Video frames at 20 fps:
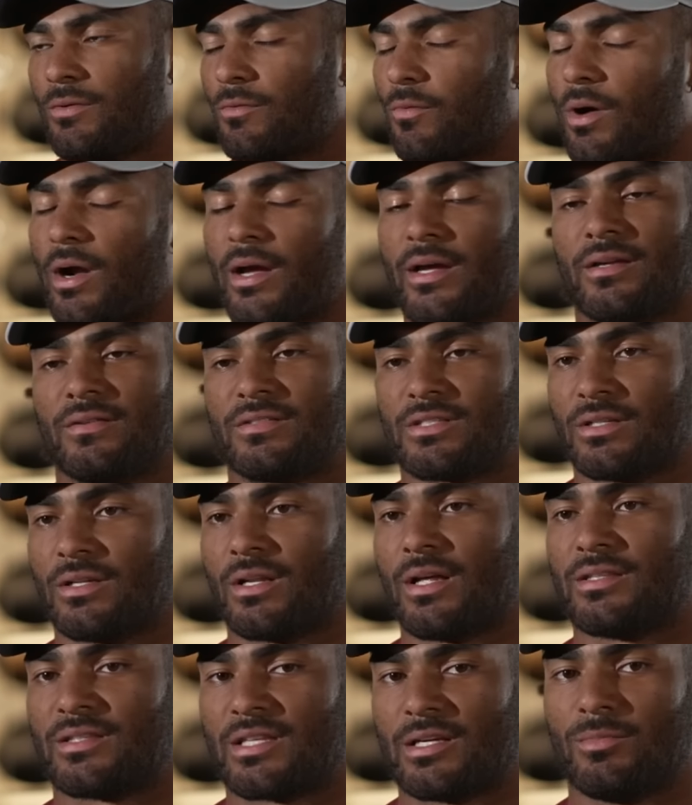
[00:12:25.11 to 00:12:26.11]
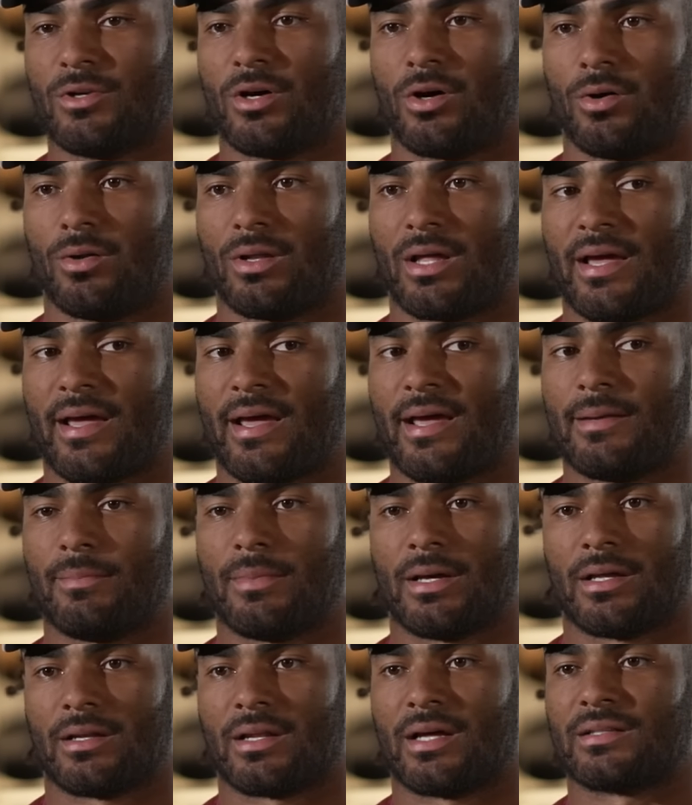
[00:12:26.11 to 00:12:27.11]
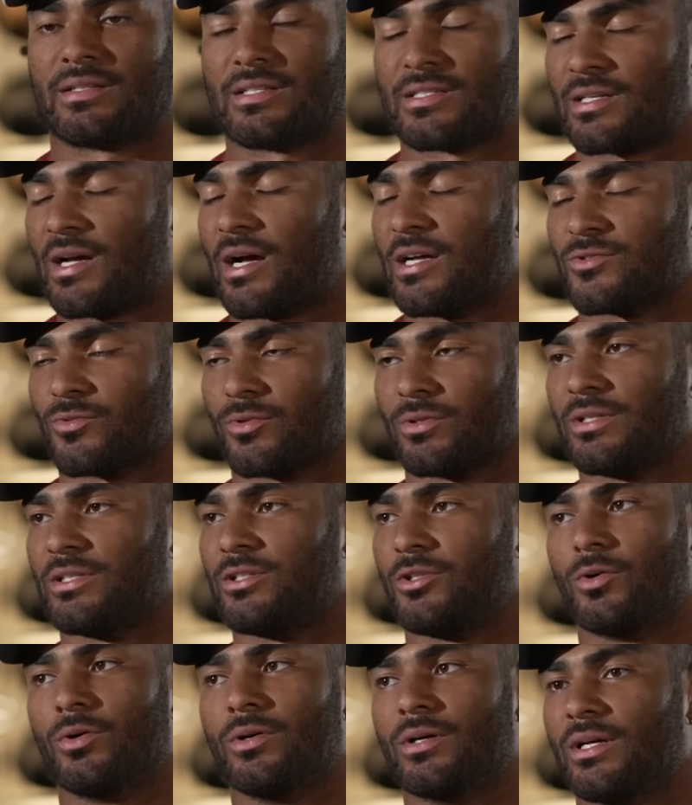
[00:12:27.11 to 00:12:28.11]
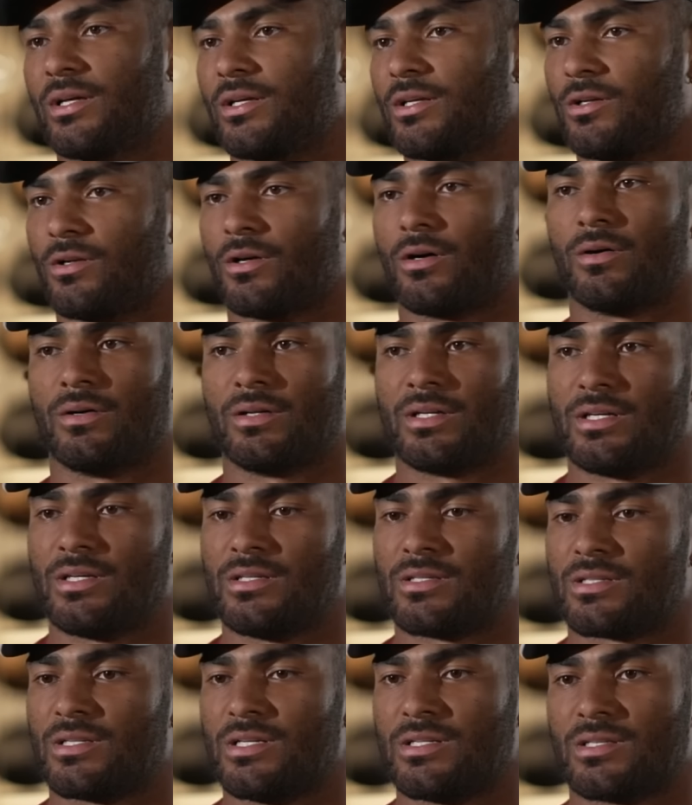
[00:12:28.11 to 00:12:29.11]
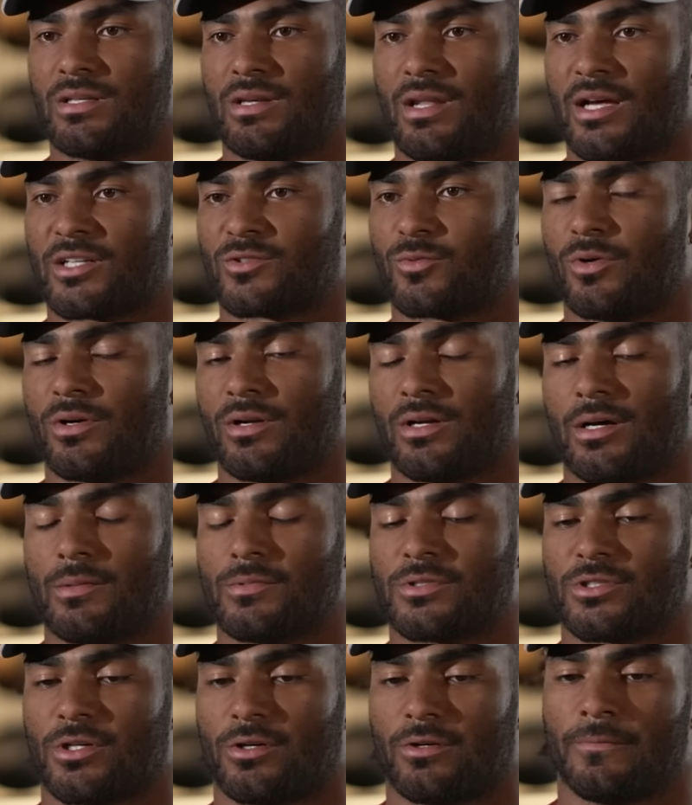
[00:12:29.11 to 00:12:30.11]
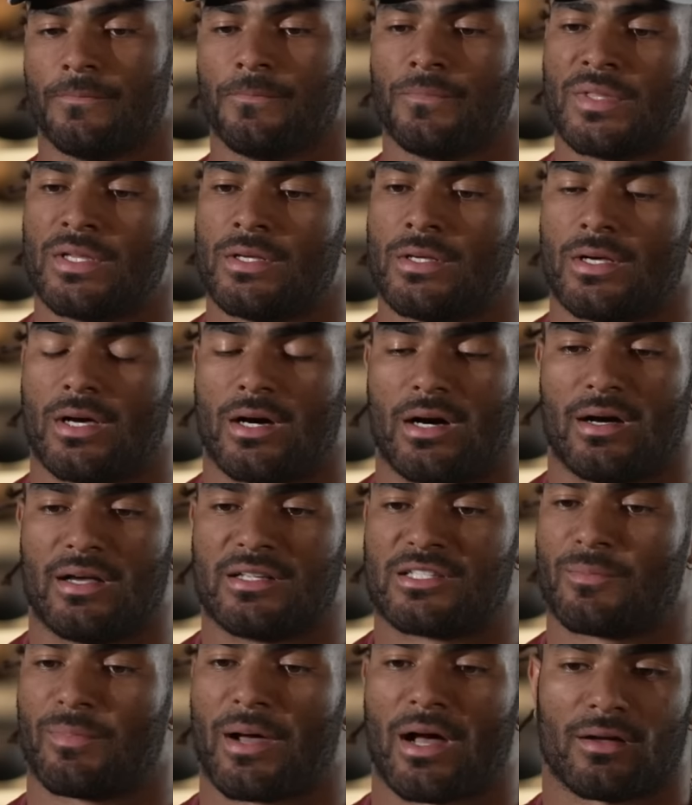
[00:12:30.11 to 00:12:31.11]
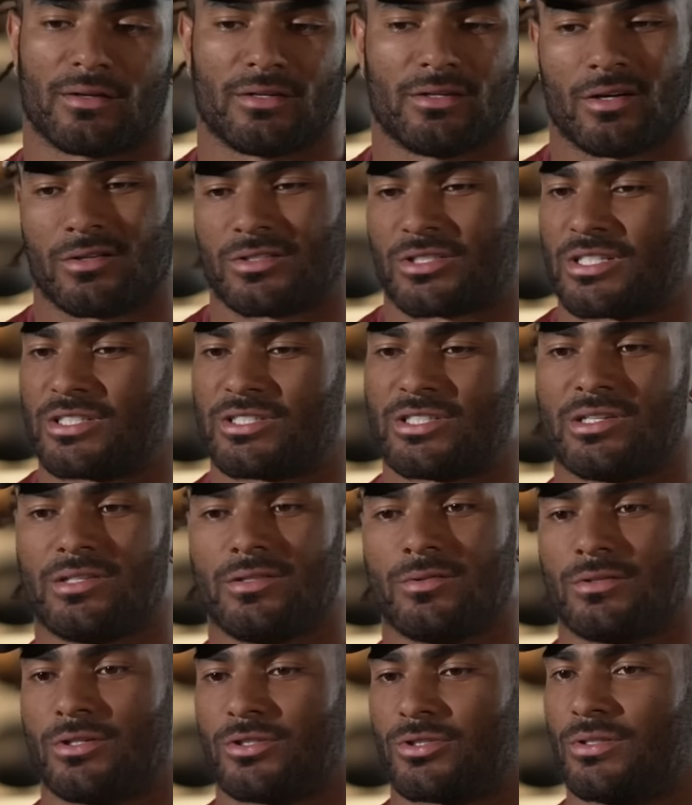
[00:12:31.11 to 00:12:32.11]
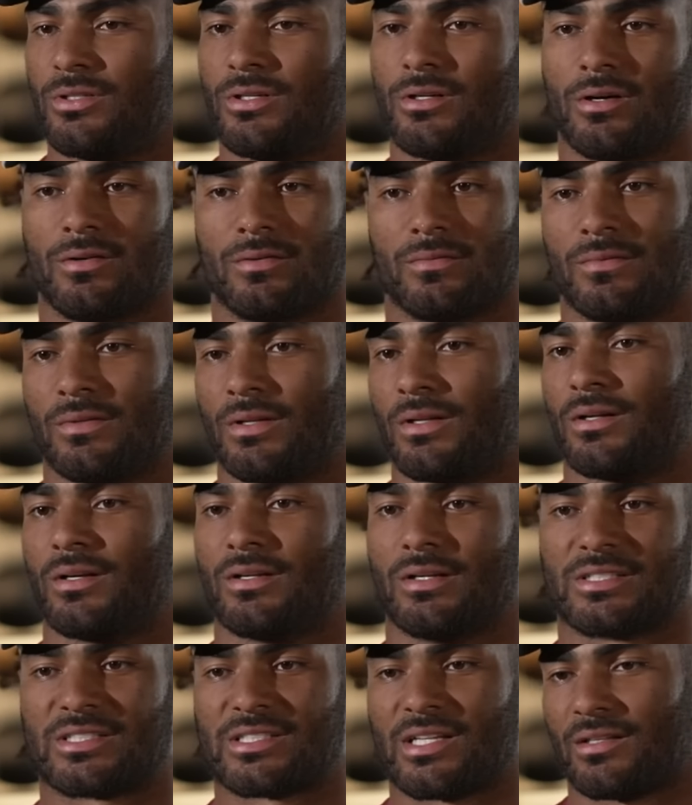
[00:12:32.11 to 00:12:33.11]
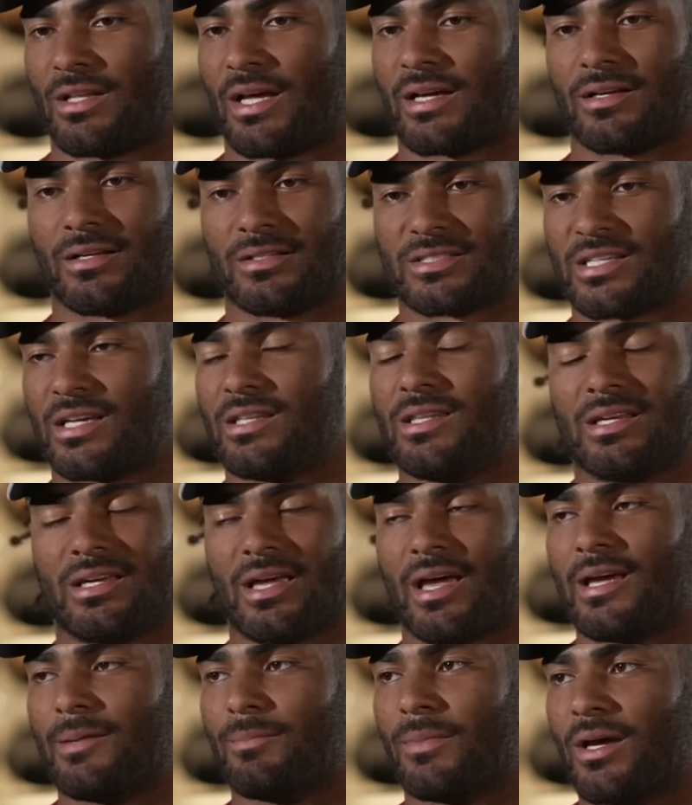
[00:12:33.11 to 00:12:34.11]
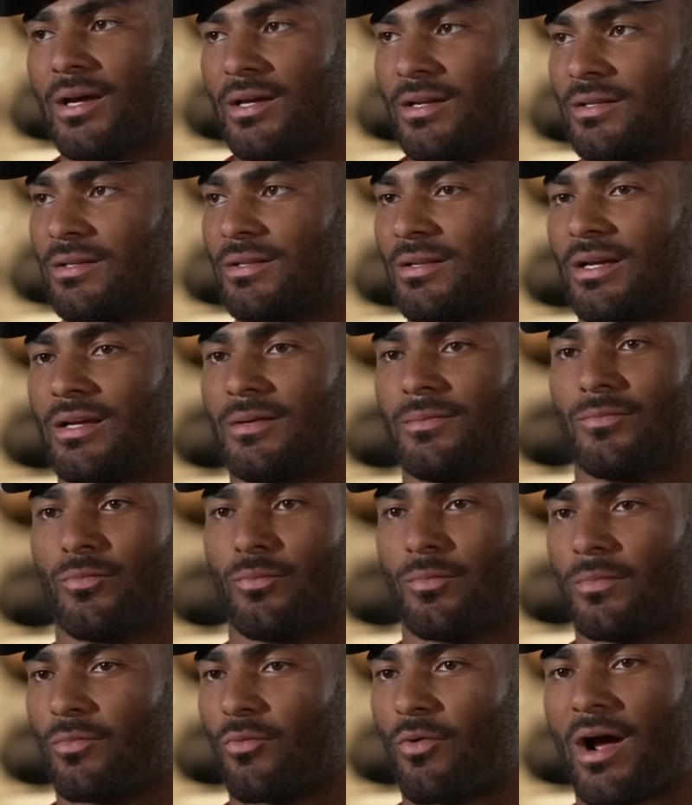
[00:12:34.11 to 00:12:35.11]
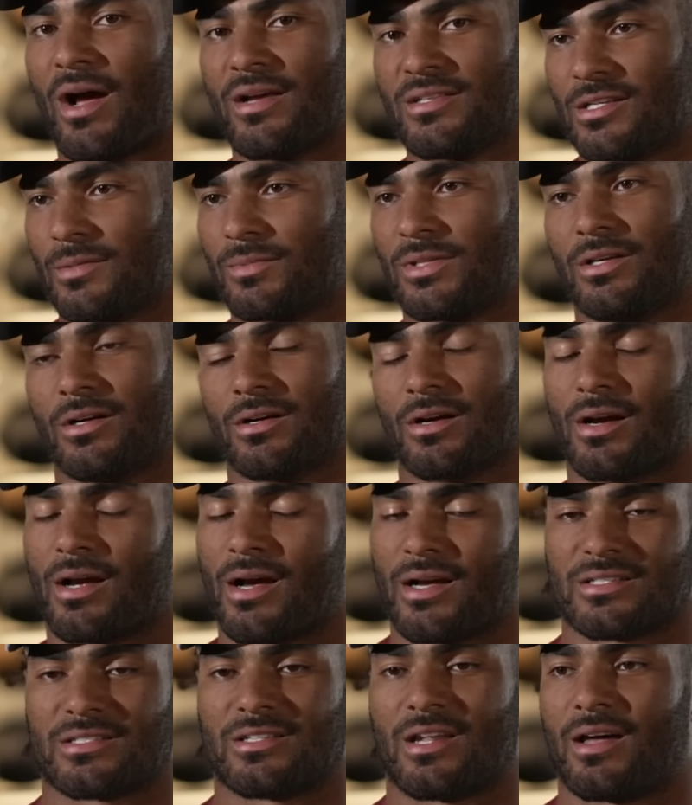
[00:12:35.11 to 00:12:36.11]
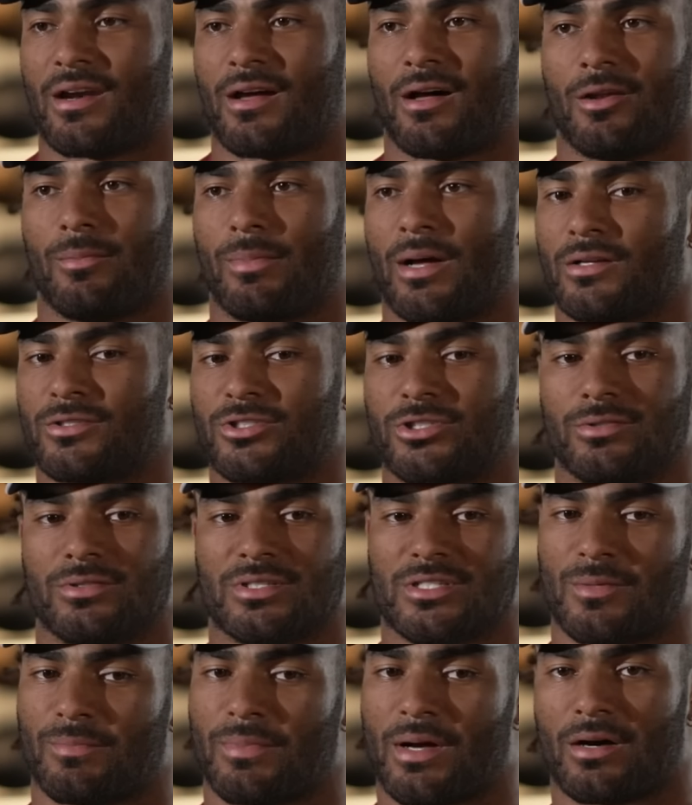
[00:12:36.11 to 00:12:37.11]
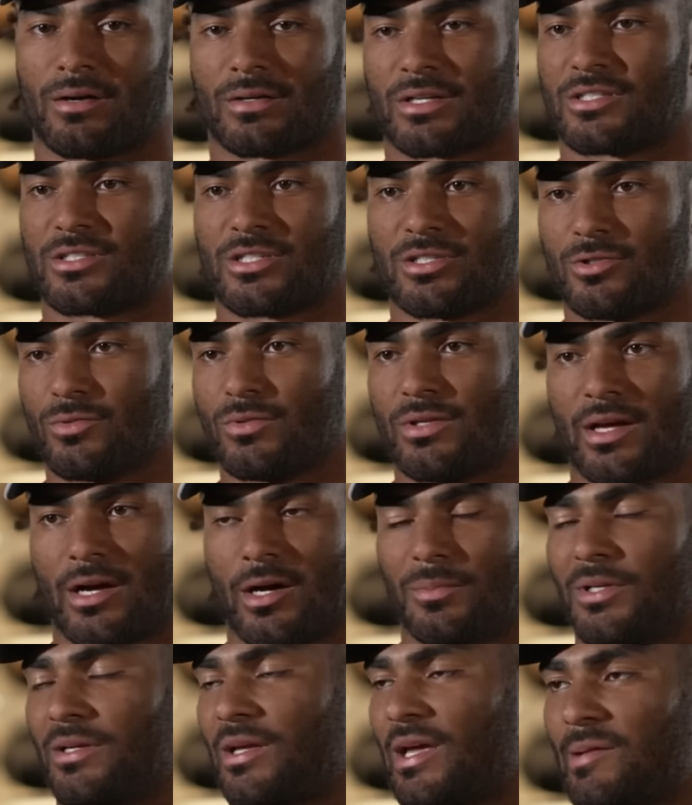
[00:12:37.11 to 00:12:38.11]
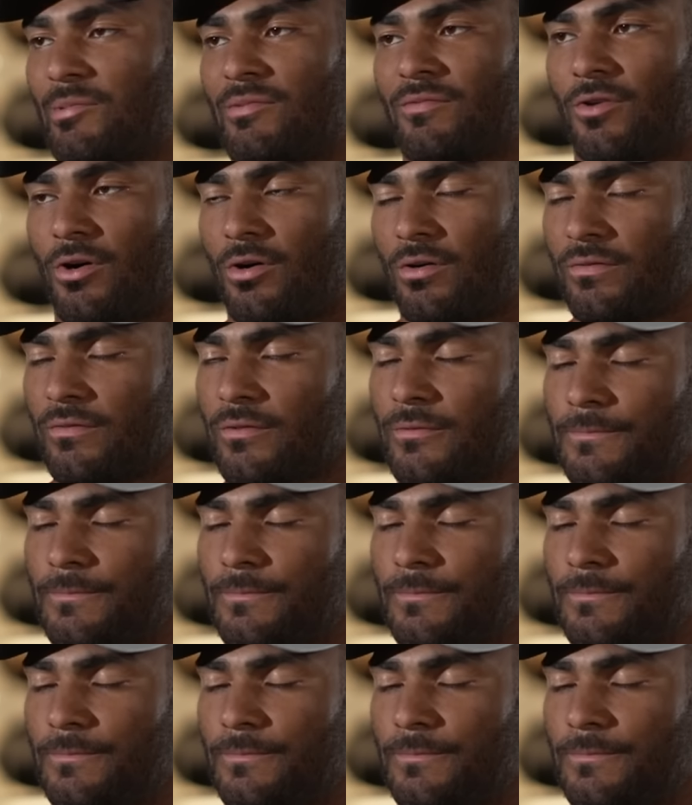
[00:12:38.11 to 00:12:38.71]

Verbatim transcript: Right. To let them know like, hey man, like this guy's really doing it, you know, and he's, he's the next one up. So, uh, it's about you know just continuing to you know ascend, uh, like ascend uh, the game, man, and, and rise up the younger guys. It's not all about you. It's about continuing to help the game evolve.